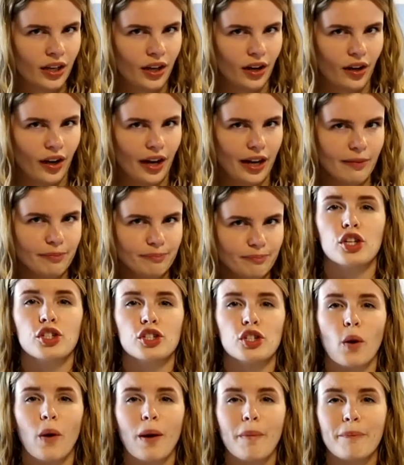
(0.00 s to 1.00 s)
All right.
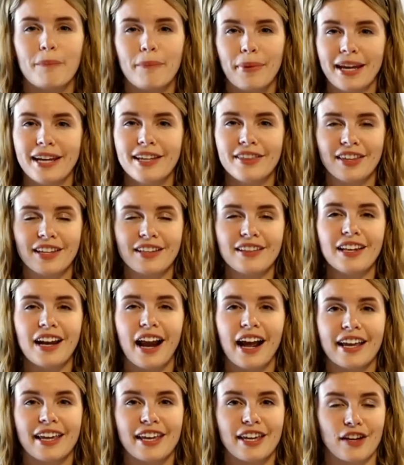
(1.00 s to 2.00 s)
So a big thing that
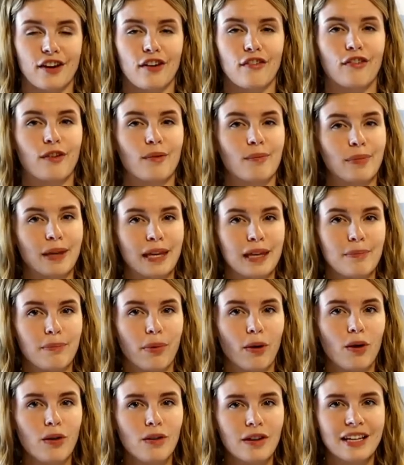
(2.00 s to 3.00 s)
I hear from people